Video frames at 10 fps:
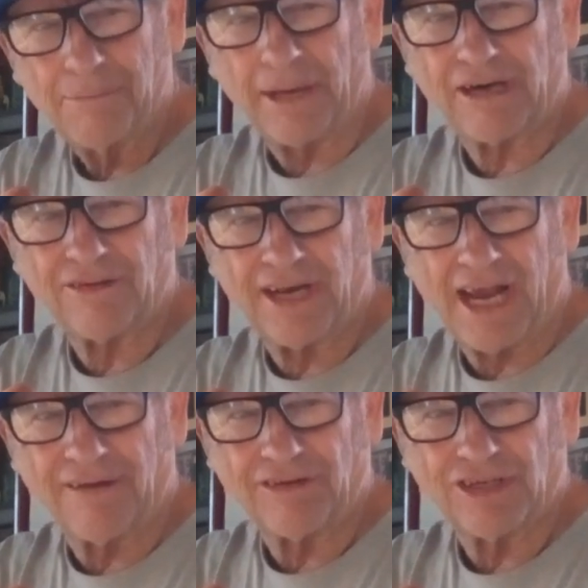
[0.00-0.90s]
Better than
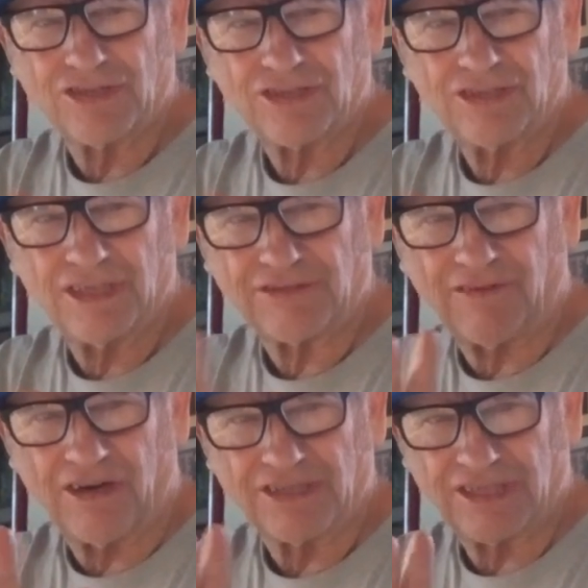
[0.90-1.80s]
average as
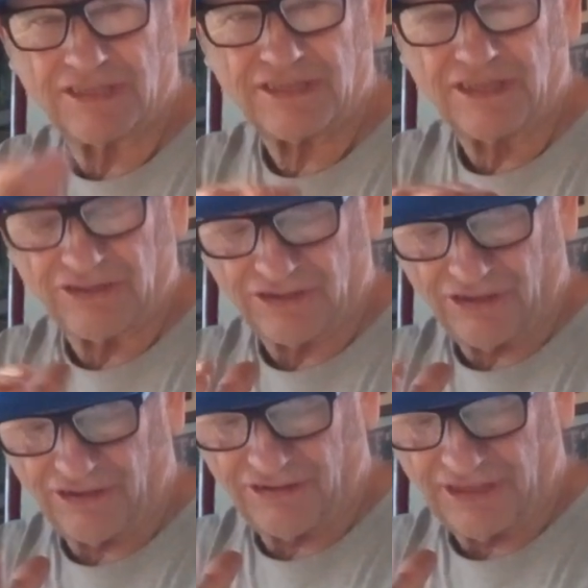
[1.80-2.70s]
far as his
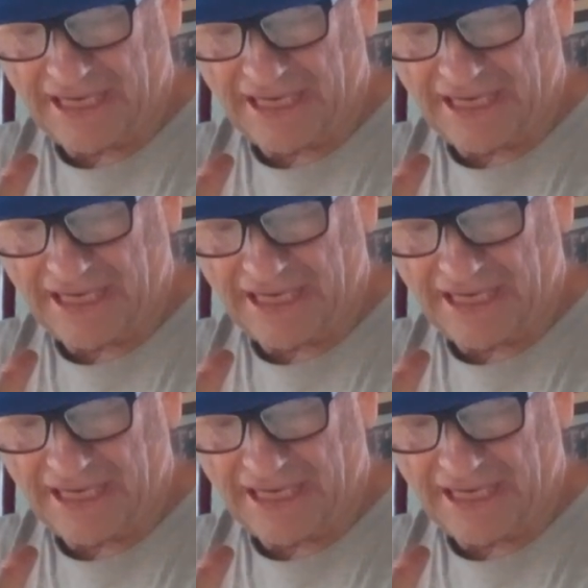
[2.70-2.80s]
concern.